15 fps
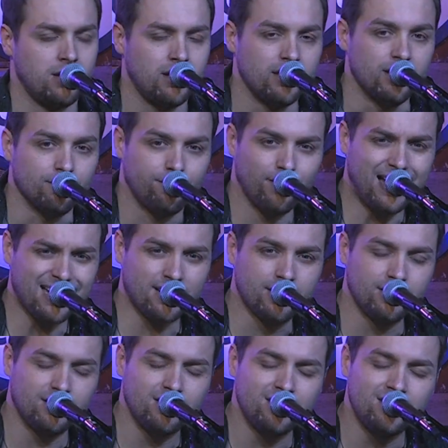If I
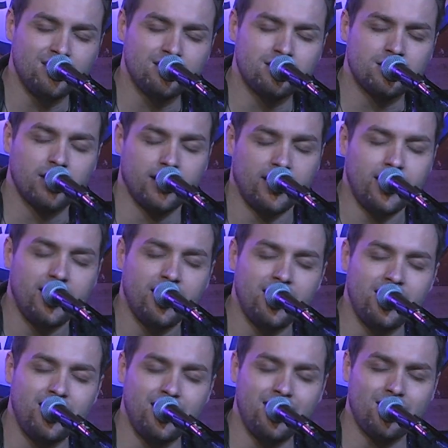could
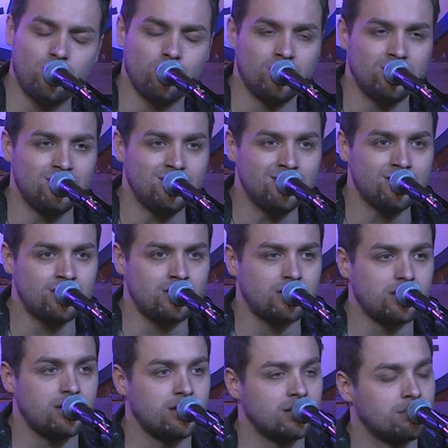take one
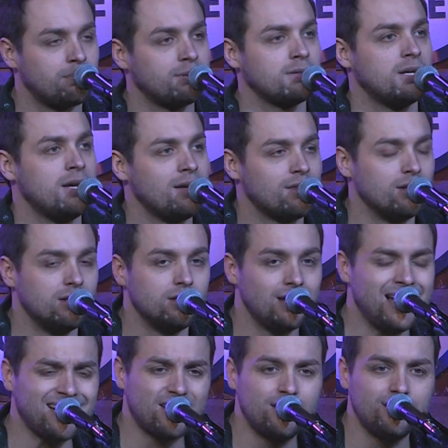sip then
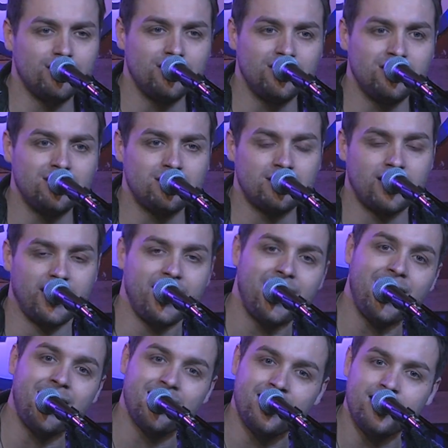I could
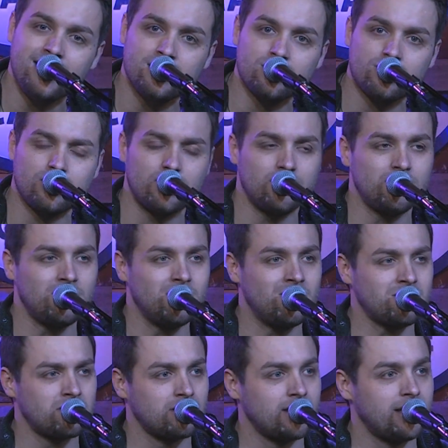taste
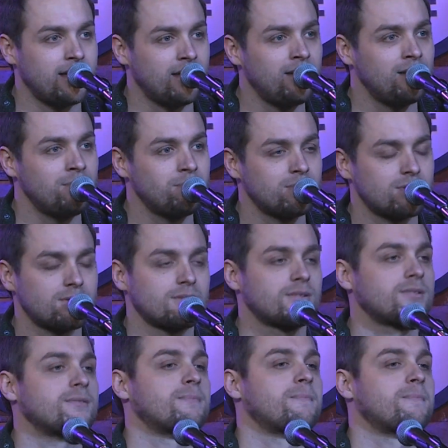those lips.